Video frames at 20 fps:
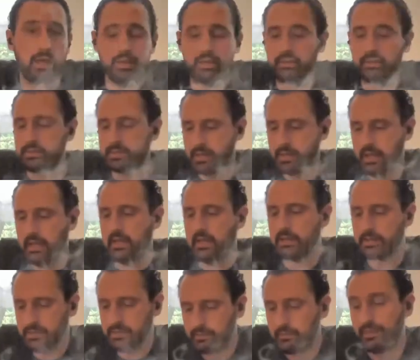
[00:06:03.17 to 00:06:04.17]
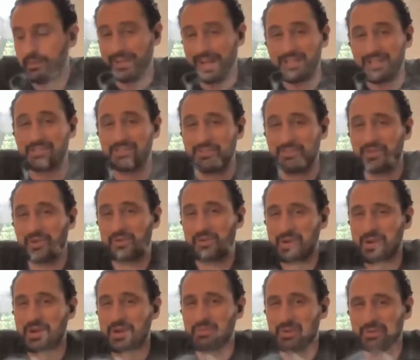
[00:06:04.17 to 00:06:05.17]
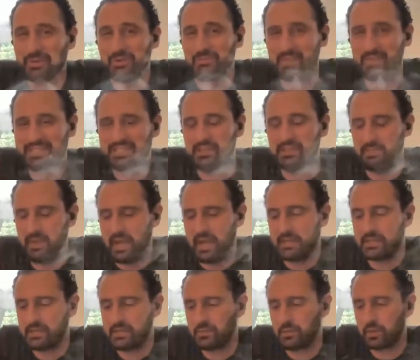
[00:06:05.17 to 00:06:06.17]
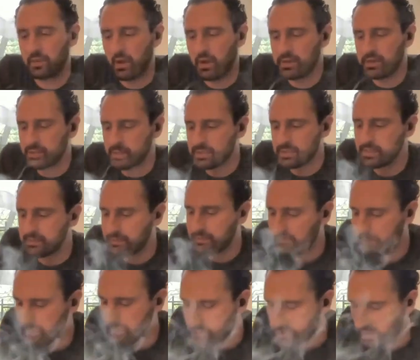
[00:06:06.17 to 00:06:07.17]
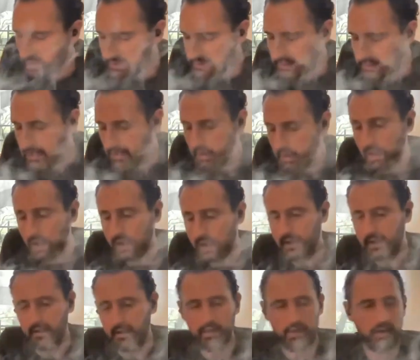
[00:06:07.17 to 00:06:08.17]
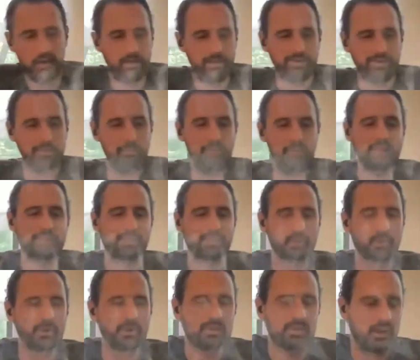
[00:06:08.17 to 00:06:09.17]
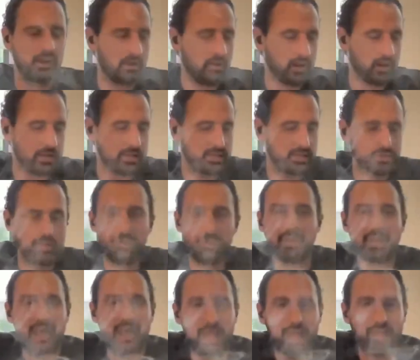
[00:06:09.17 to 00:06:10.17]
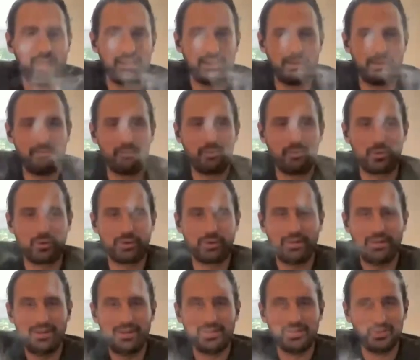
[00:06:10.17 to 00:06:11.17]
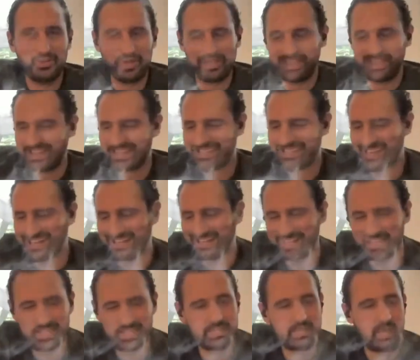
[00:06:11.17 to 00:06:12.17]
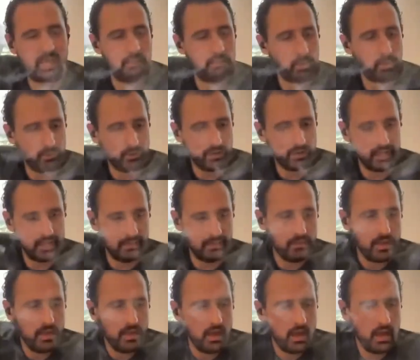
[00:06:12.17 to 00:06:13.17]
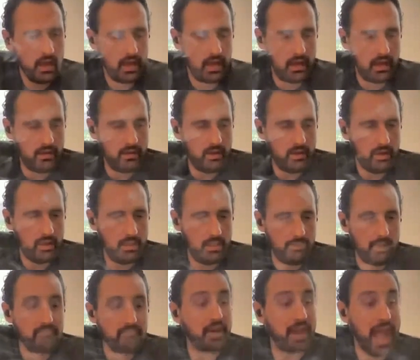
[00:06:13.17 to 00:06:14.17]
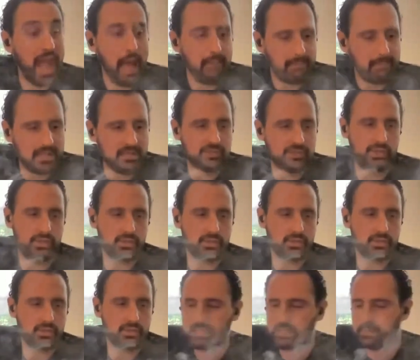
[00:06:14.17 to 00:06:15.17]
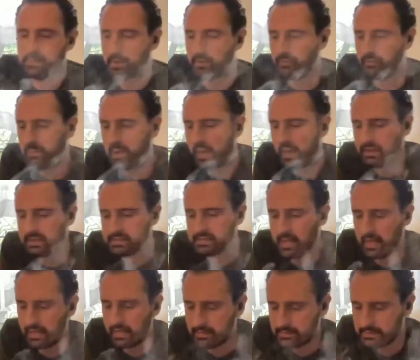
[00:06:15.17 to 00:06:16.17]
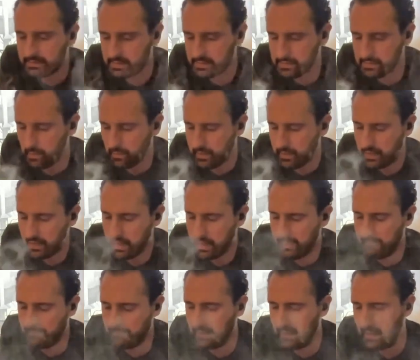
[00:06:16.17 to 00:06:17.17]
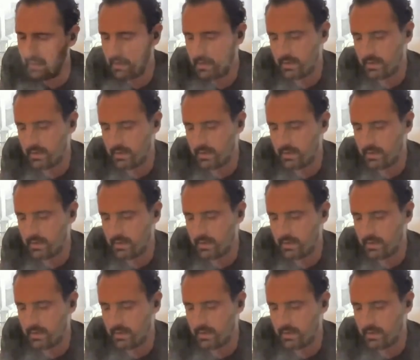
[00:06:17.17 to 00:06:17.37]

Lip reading: and lots of aquarium equipment in past for all sorts of infusions. Pet stores are extremely handy for doing things like this. But we're really, I'm very happy to use this Breville Polyscience smoking gun